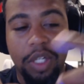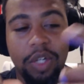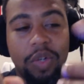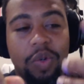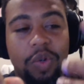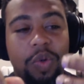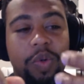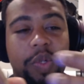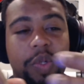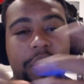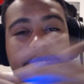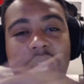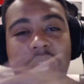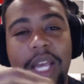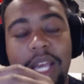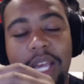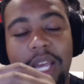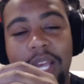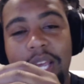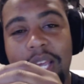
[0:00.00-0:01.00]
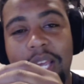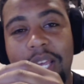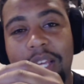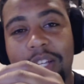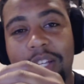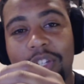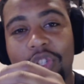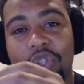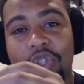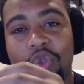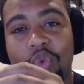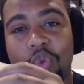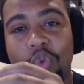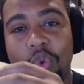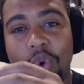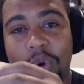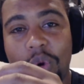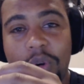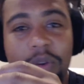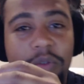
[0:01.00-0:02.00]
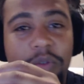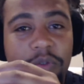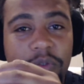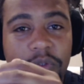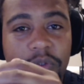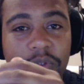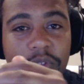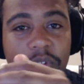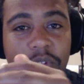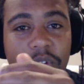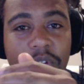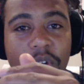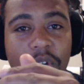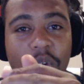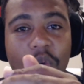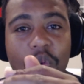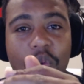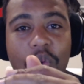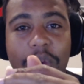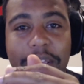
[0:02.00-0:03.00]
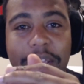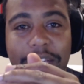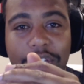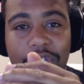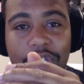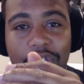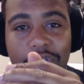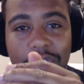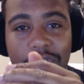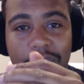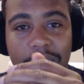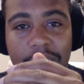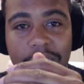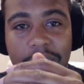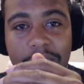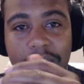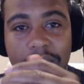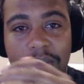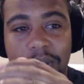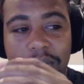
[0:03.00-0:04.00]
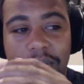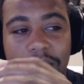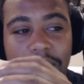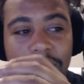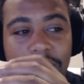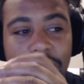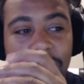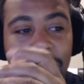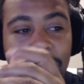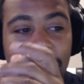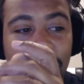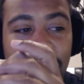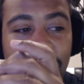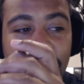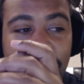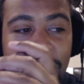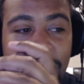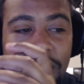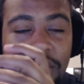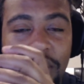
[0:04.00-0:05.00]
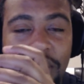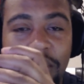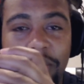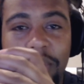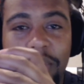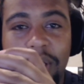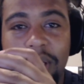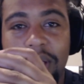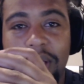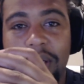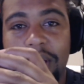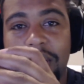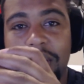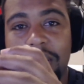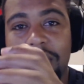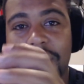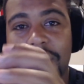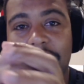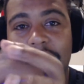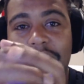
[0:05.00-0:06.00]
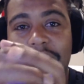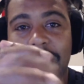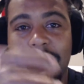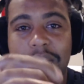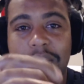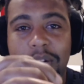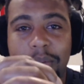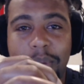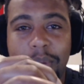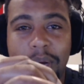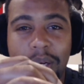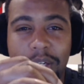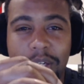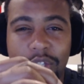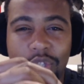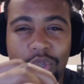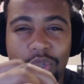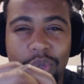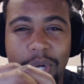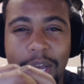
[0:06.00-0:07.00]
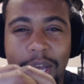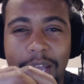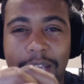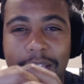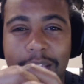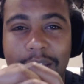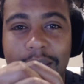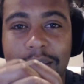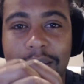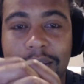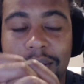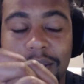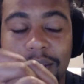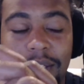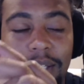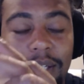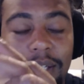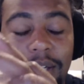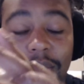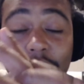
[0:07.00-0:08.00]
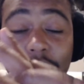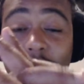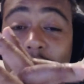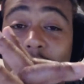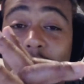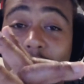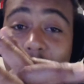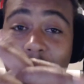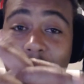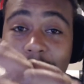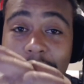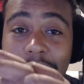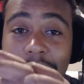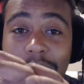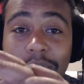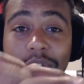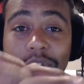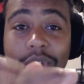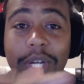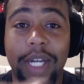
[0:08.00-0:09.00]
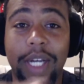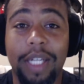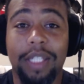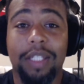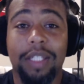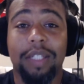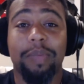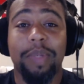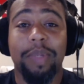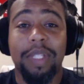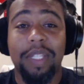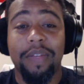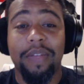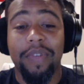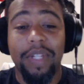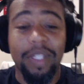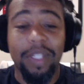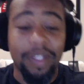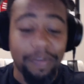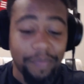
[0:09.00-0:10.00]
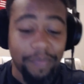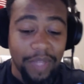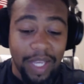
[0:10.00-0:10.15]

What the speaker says: who's a dwarf ranger, who's here because he's here about a dragon, or to learn how to kill dragons specifically.